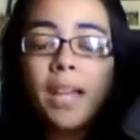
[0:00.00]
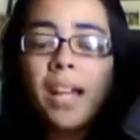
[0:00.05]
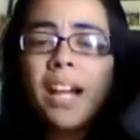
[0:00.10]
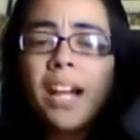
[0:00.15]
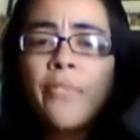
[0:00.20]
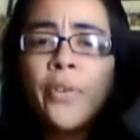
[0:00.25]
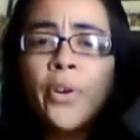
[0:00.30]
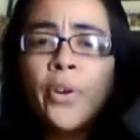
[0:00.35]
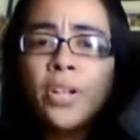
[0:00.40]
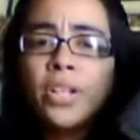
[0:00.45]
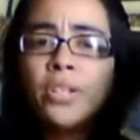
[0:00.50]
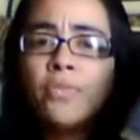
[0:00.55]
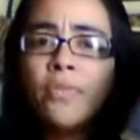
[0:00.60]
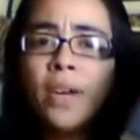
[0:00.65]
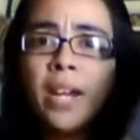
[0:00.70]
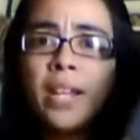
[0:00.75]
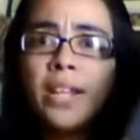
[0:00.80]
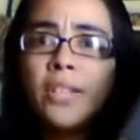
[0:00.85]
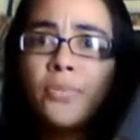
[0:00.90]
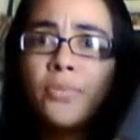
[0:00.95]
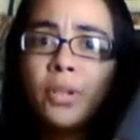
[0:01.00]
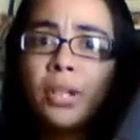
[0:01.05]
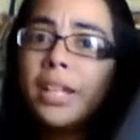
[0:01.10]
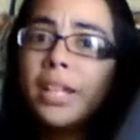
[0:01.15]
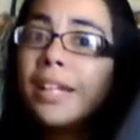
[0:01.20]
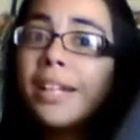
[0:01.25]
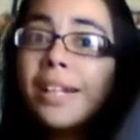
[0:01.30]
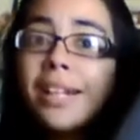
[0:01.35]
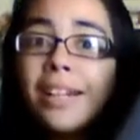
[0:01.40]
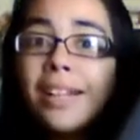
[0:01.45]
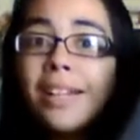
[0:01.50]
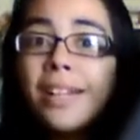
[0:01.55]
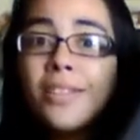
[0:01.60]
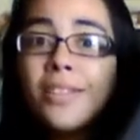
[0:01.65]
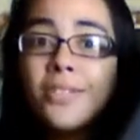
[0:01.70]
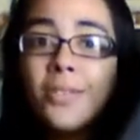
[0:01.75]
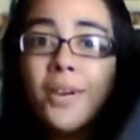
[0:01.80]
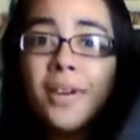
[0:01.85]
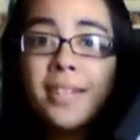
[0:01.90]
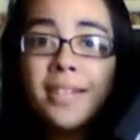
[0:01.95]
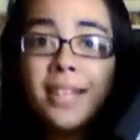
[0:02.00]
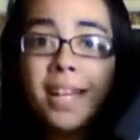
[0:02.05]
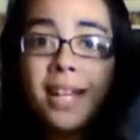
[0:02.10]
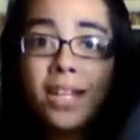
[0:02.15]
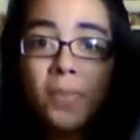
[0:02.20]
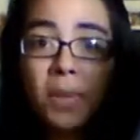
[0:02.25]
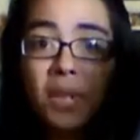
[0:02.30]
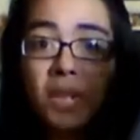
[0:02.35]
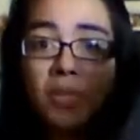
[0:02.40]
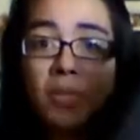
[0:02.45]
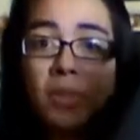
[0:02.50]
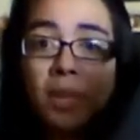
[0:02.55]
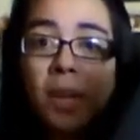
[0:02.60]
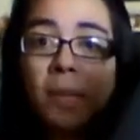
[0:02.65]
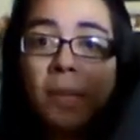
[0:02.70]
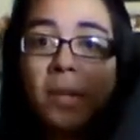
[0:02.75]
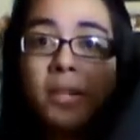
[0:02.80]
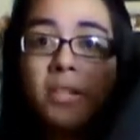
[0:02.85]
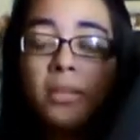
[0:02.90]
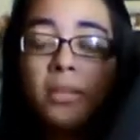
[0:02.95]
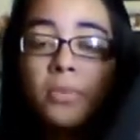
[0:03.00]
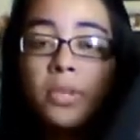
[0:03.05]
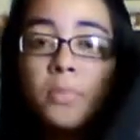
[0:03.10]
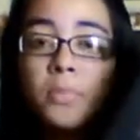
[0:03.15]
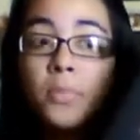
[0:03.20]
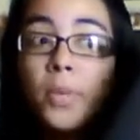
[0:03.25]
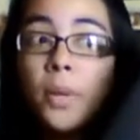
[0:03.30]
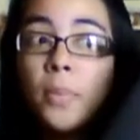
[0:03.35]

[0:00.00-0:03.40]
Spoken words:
I've heard his writing is really good, and so I decided to pick this one up because it was